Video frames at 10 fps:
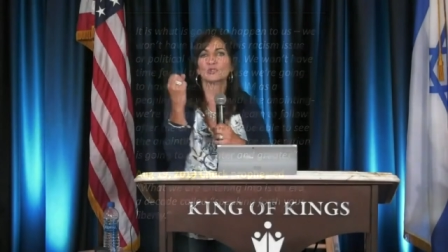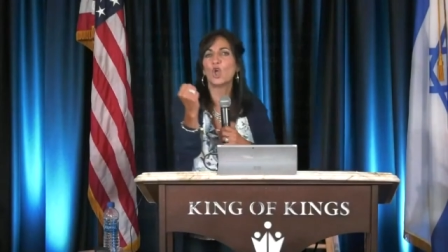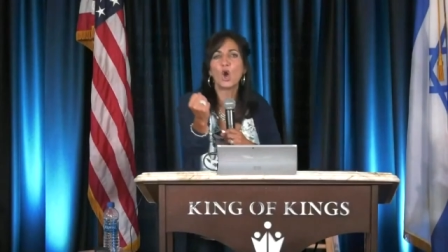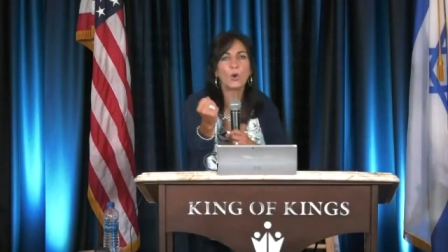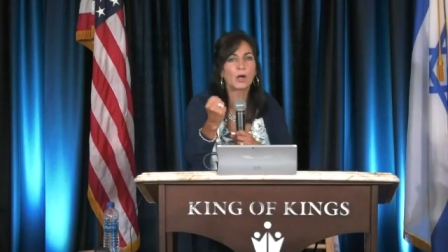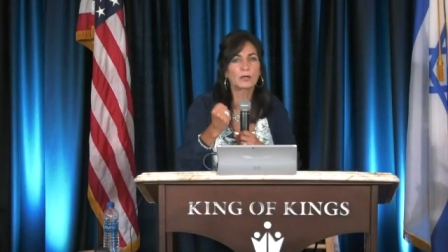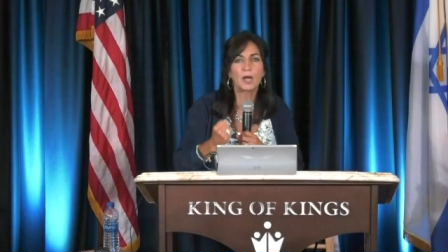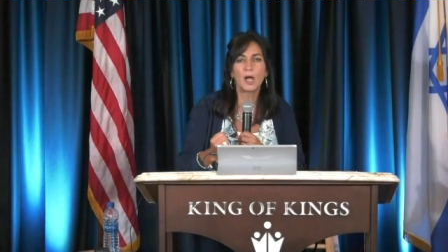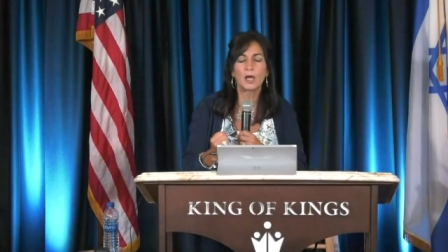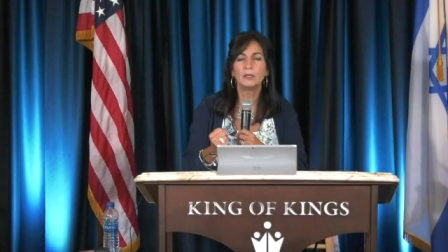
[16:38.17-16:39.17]
to know
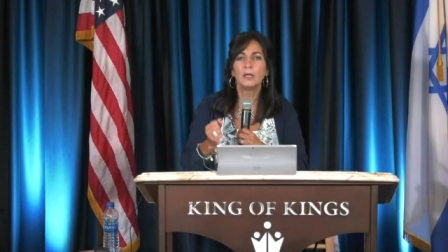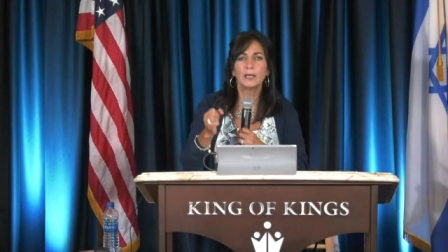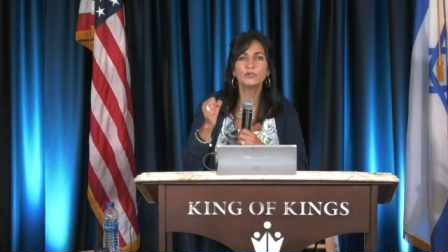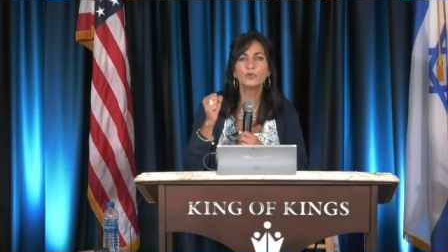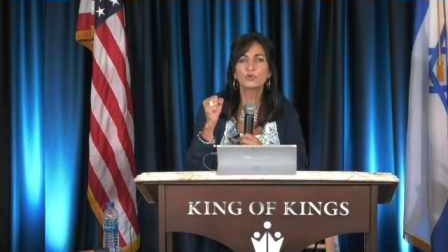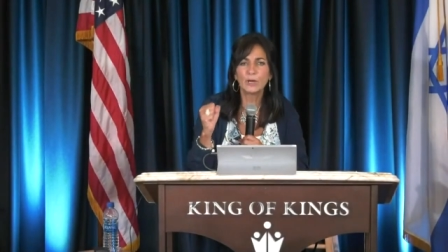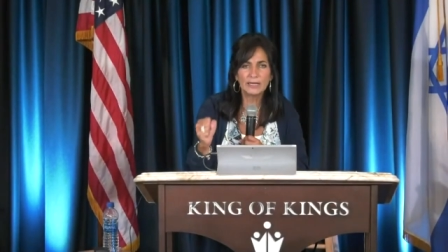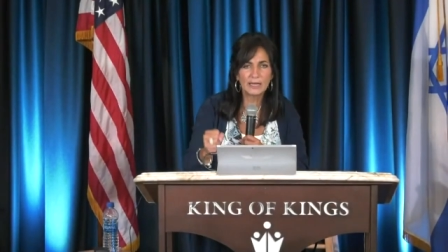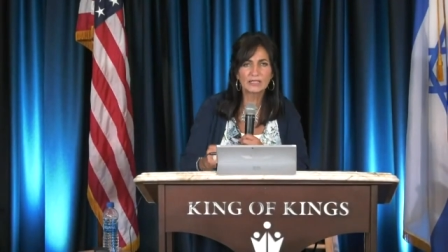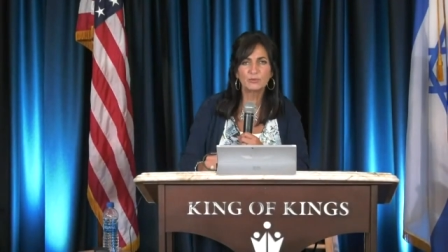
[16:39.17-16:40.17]
our God and do
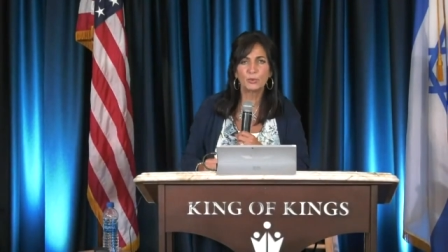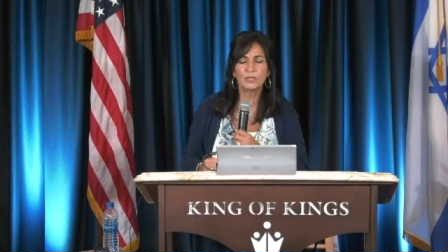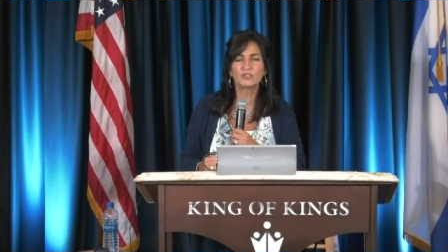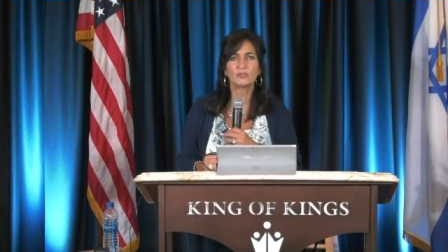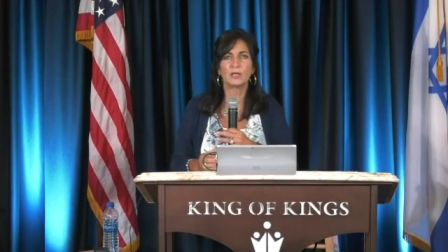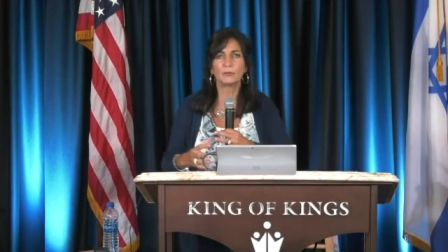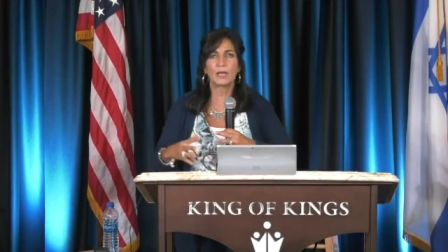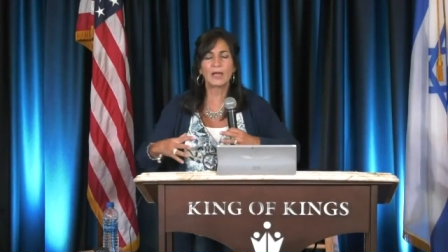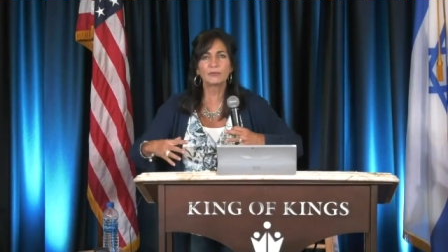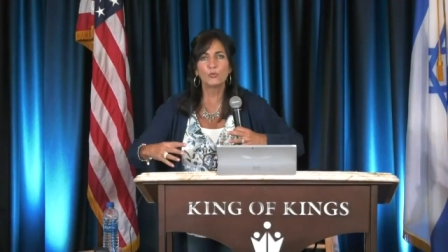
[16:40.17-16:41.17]
great exploits for
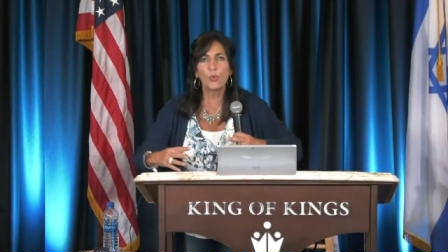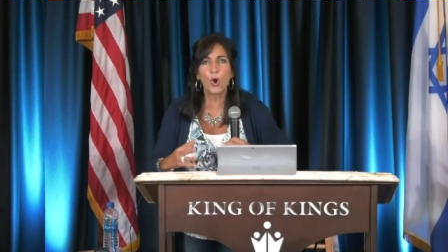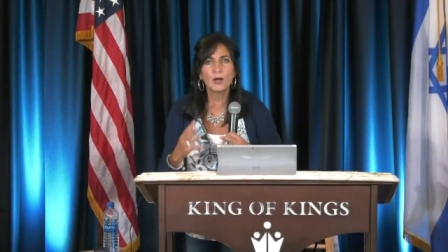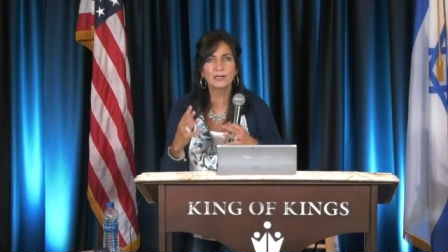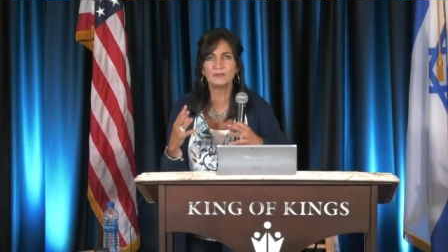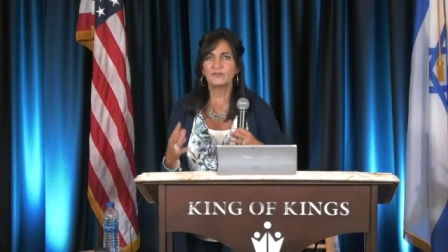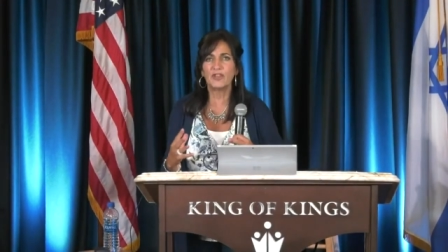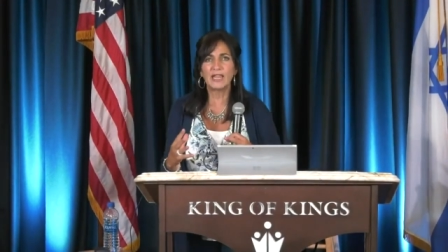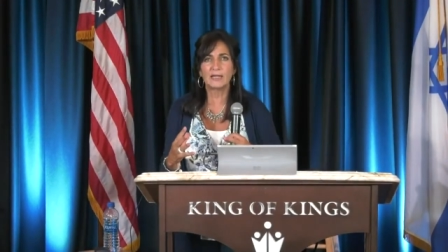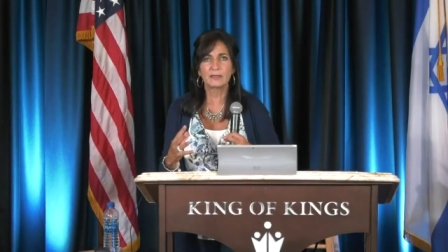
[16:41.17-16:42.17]
Him. We have to walk
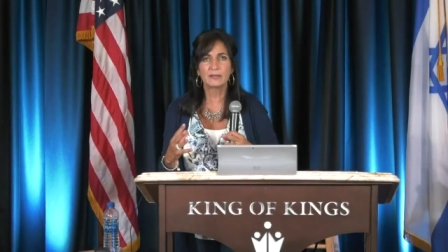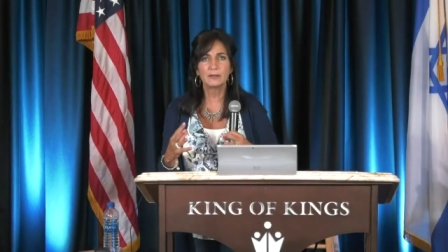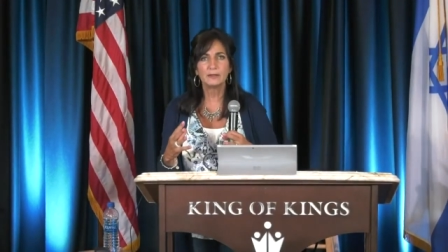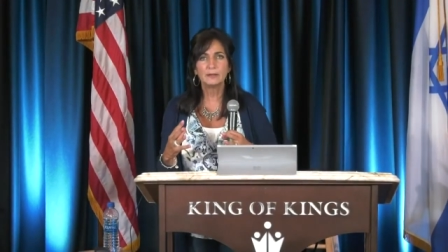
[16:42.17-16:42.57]
in faith.